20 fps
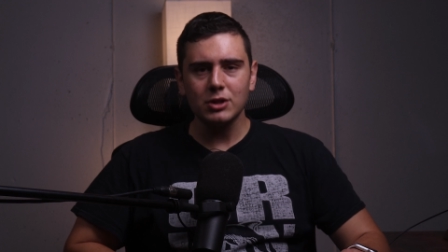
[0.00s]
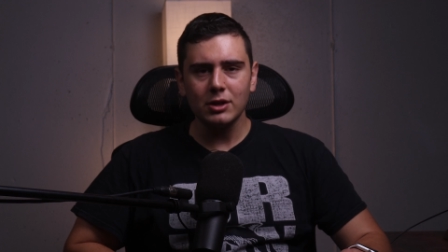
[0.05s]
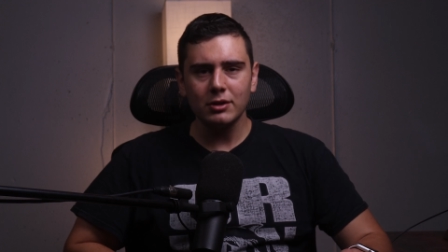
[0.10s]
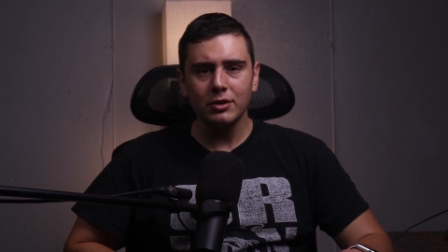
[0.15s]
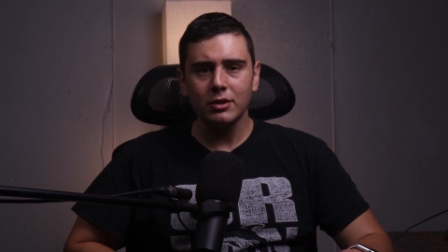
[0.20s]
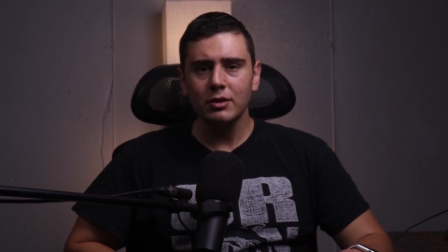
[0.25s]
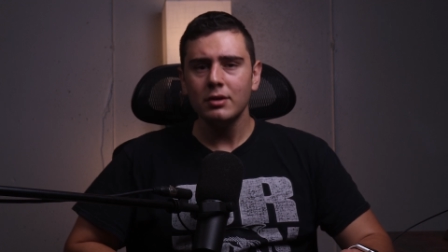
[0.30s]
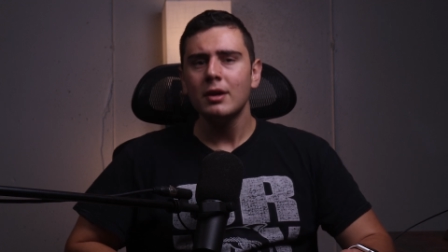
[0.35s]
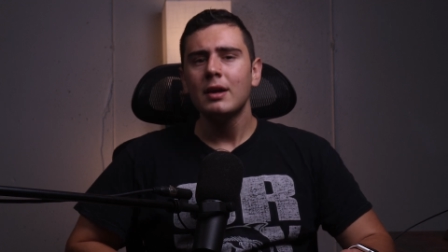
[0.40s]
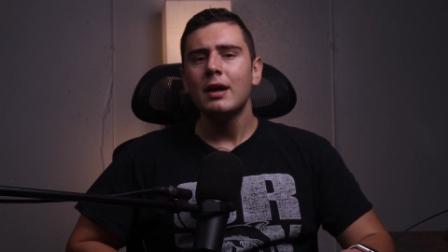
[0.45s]
each
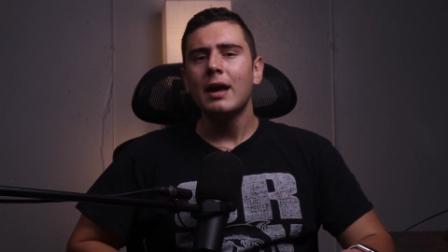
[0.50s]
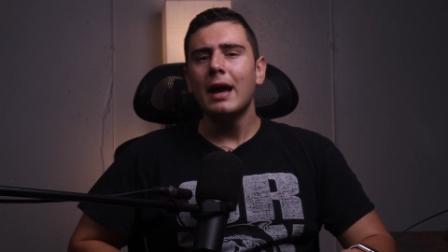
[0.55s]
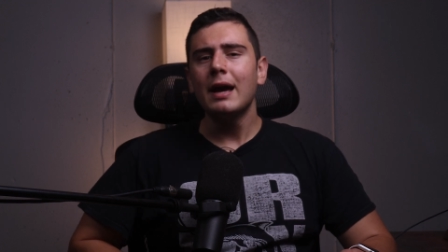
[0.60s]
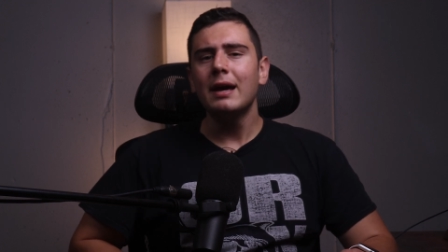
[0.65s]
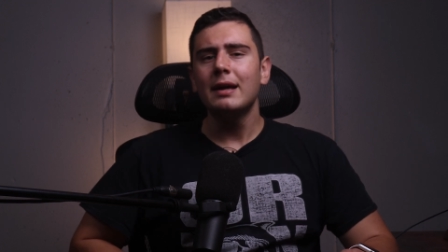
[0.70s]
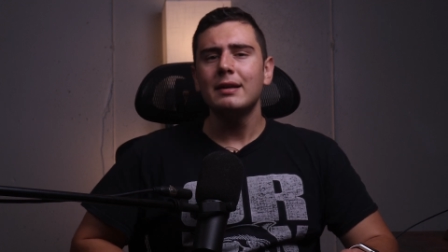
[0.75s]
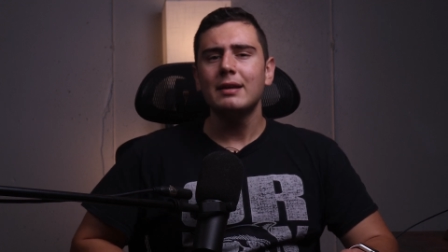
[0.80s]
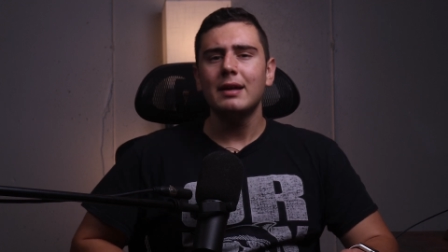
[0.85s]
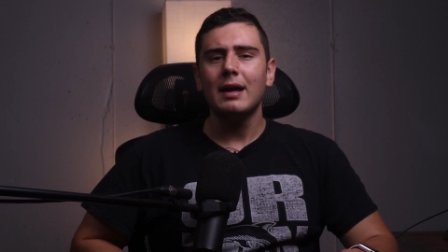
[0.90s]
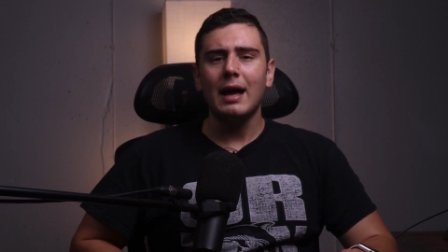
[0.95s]
other,
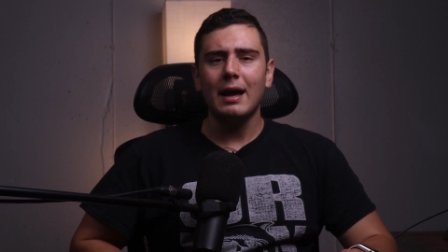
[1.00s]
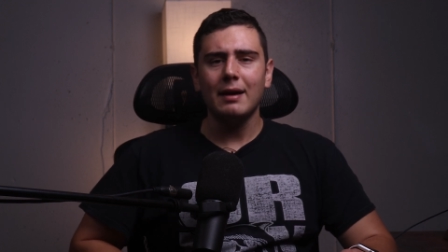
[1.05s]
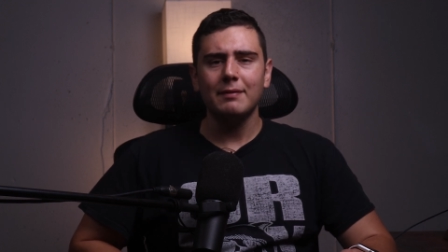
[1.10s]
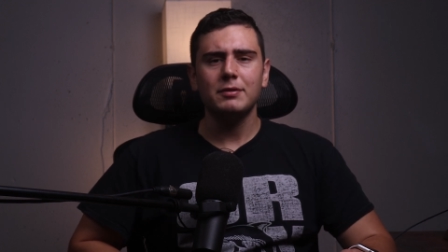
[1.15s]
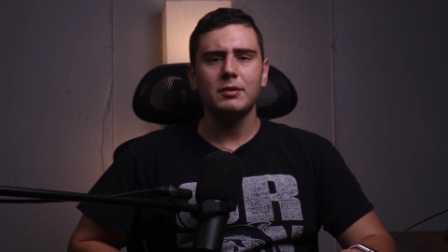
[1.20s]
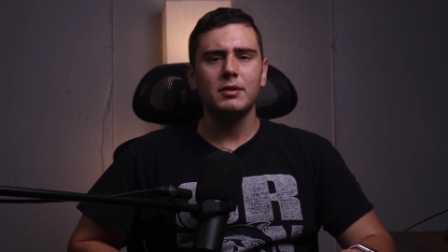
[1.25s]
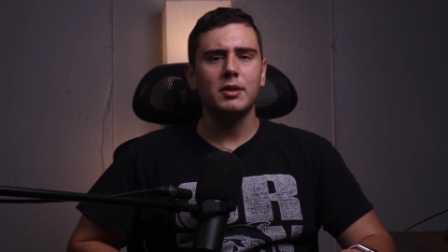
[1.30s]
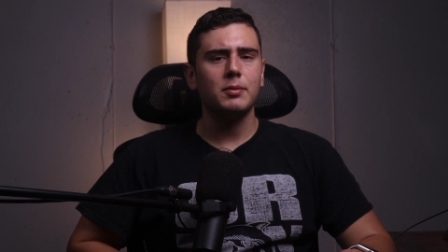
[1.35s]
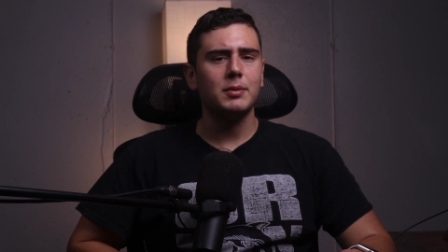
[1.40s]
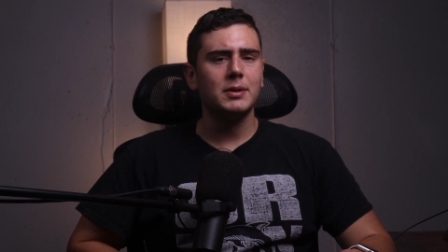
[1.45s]
and
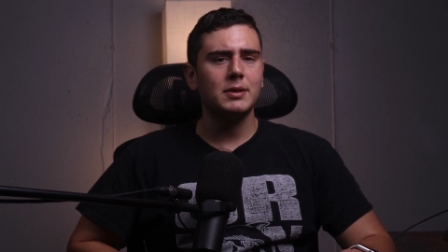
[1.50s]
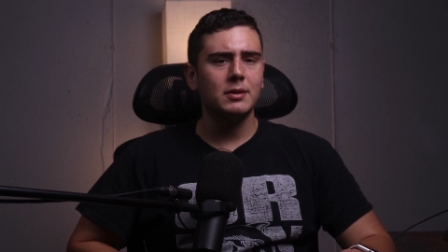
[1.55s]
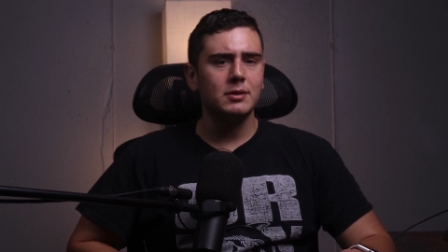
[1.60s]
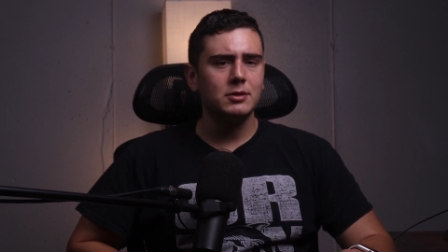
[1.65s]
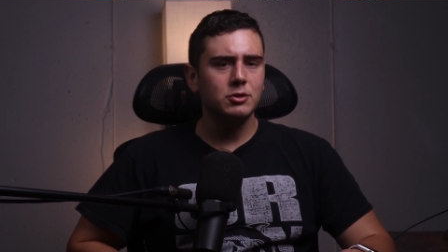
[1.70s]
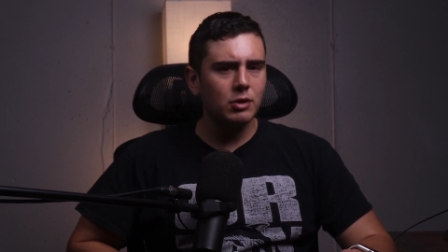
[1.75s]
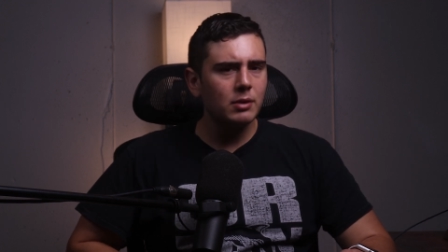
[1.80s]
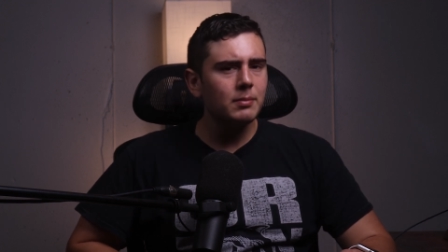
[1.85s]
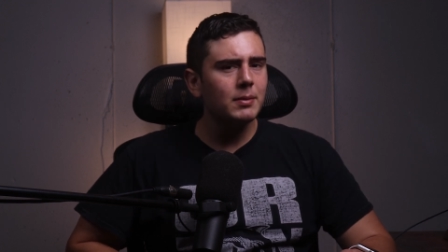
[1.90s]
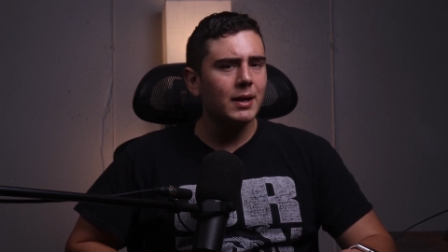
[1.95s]
after they were
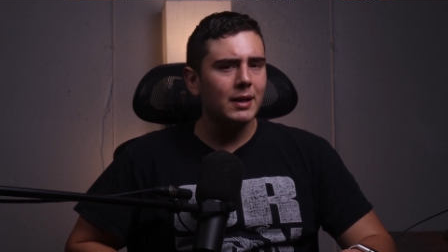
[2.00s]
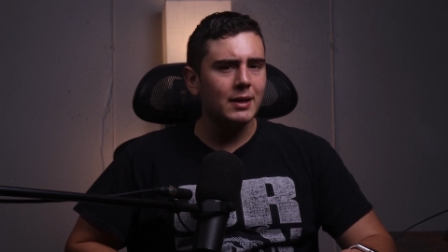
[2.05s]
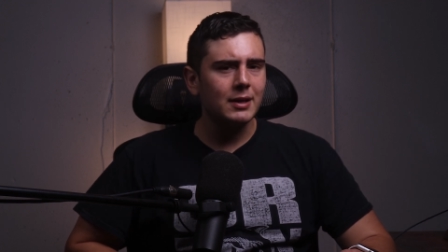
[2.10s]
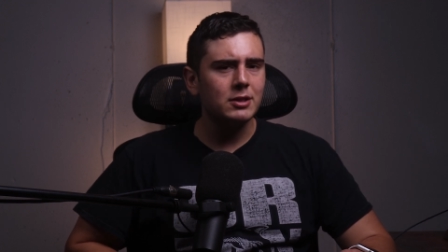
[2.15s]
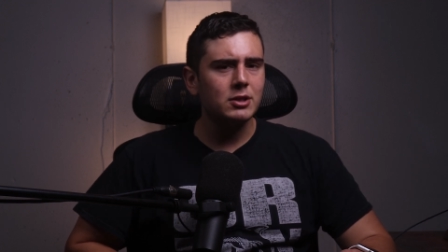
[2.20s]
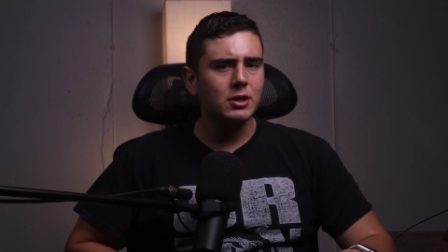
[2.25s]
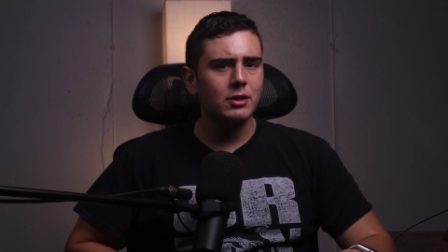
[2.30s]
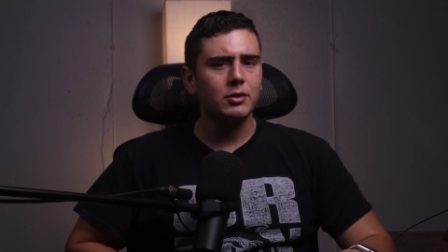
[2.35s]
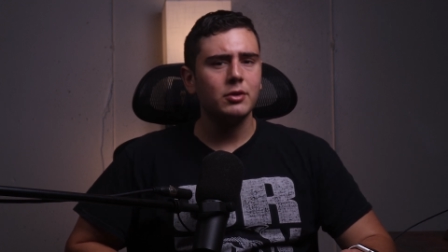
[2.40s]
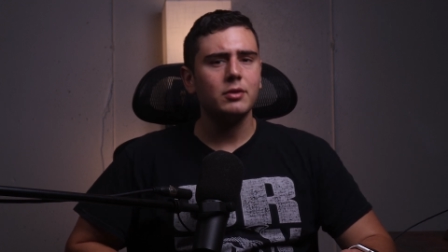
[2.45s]
done screaming at
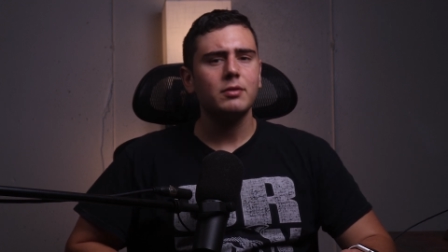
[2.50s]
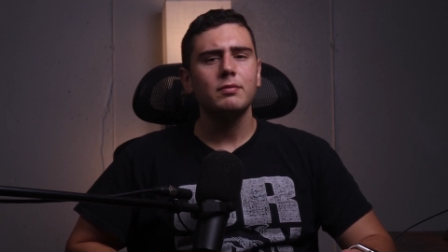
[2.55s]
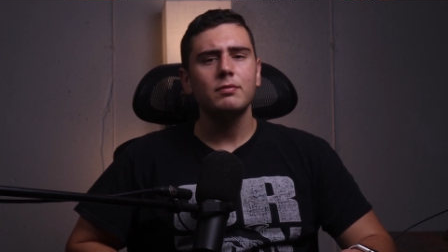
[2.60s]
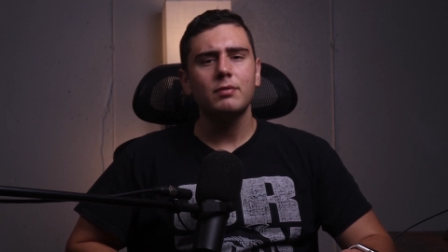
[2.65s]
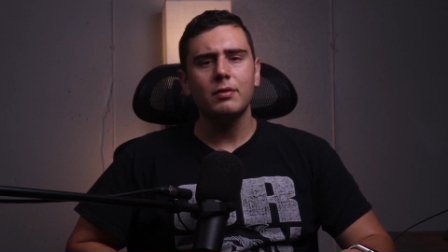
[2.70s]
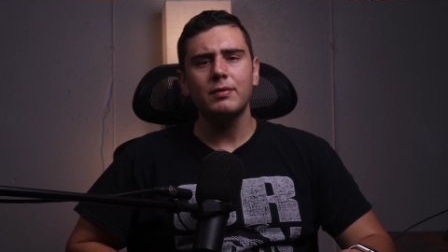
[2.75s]
each other,